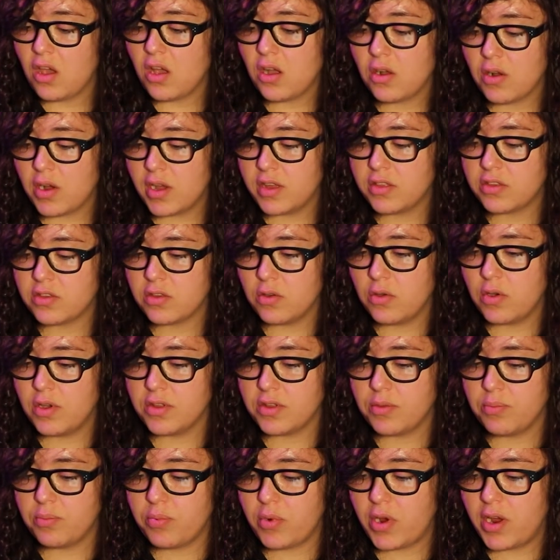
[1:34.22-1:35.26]
All right, so on a
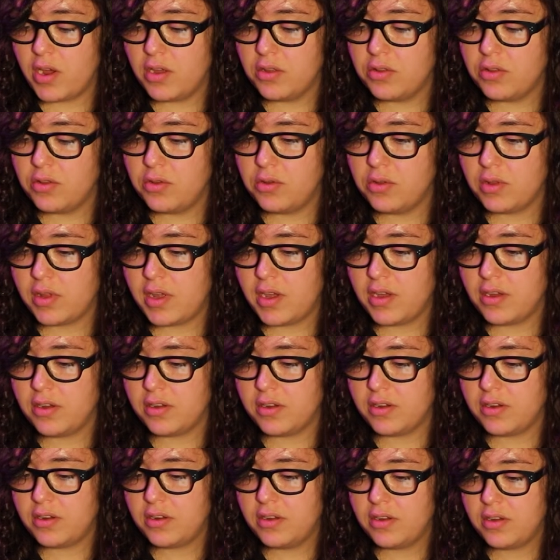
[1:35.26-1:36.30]
brand new
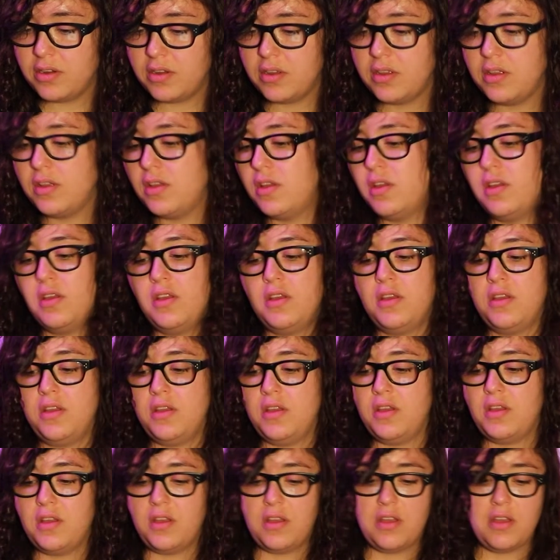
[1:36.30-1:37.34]
layer,
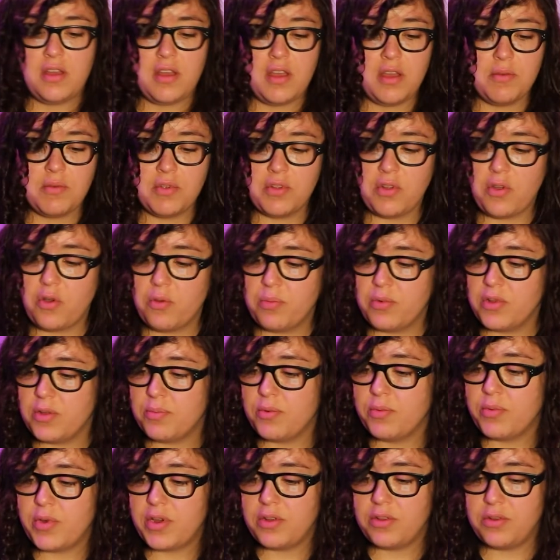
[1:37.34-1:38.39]
I'm going to open up a
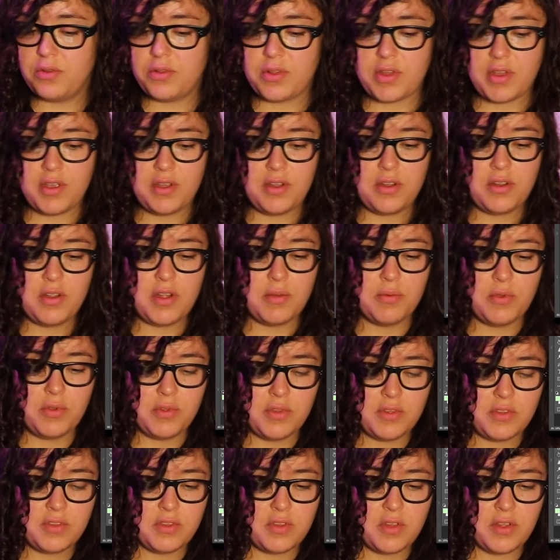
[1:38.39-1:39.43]
brand new layer. I'm going
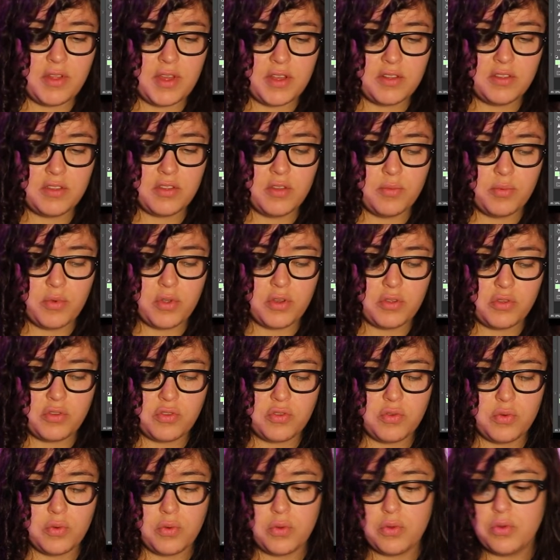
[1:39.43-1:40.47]
to select the brush
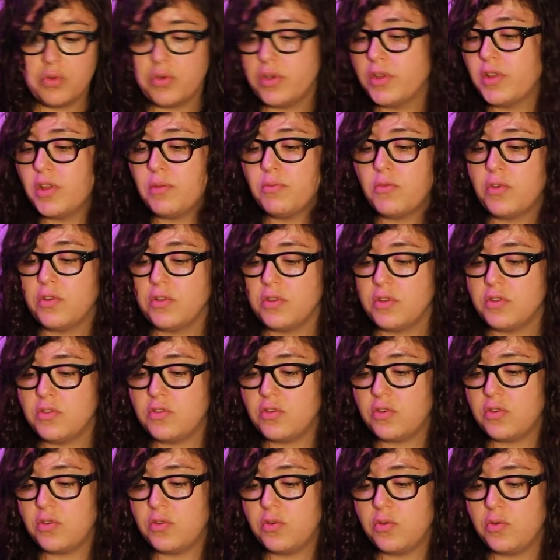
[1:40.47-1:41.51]
tool, and I'm going to
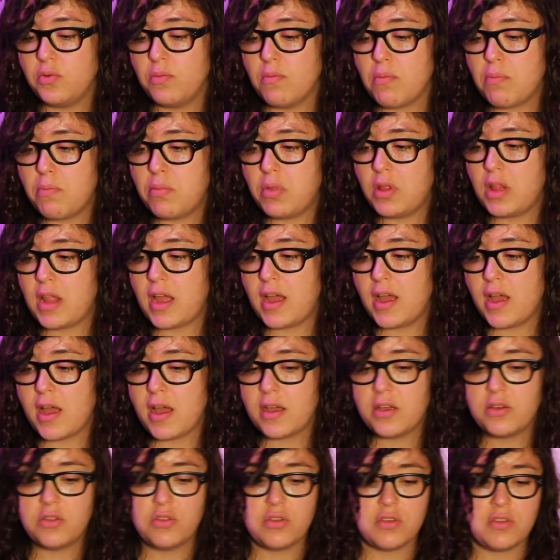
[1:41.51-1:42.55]
do
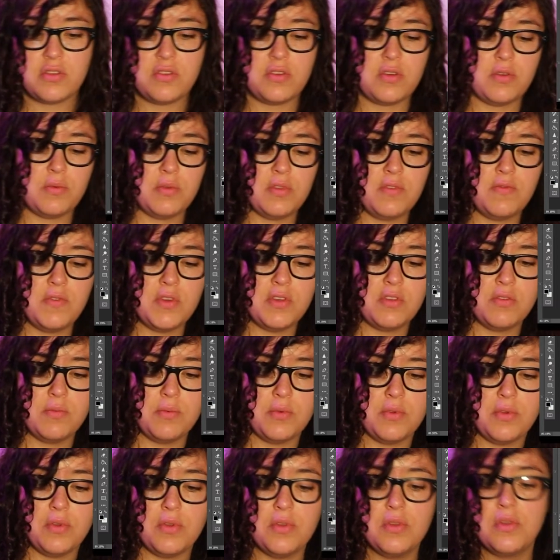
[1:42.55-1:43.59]
black just so it's
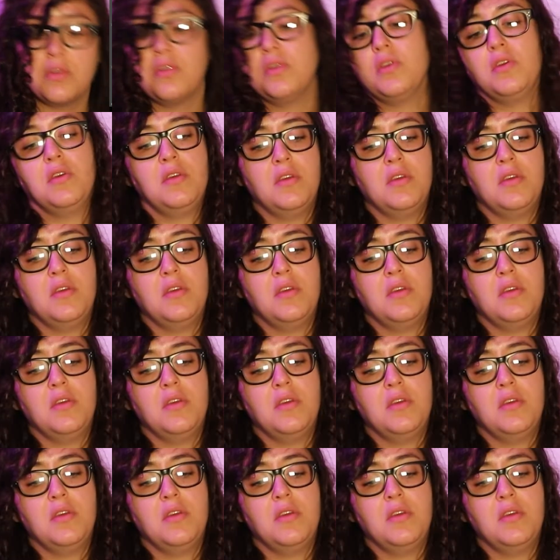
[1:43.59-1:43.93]
visible.